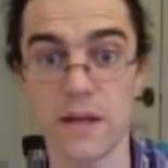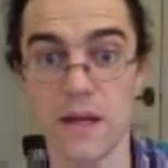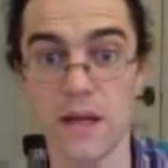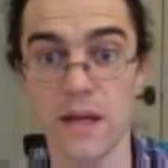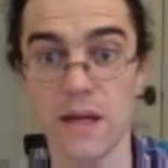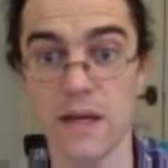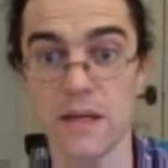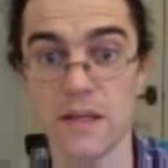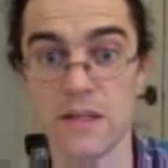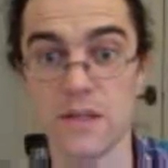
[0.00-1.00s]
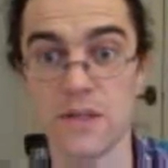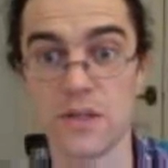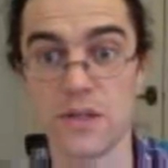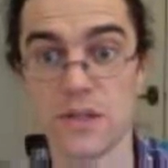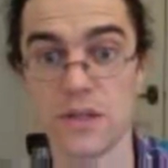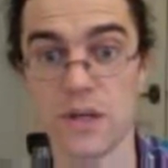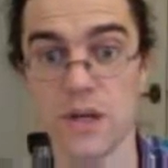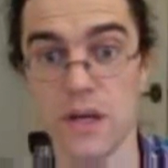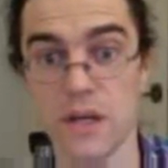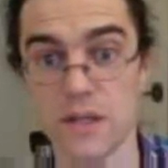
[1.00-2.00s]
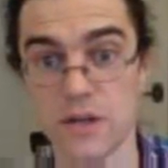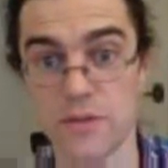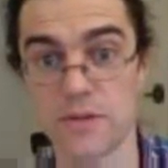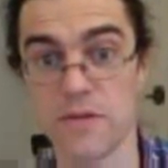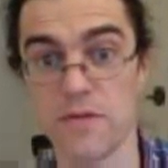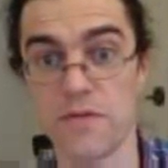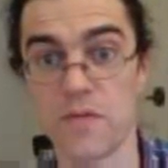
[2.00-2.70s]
And in terms of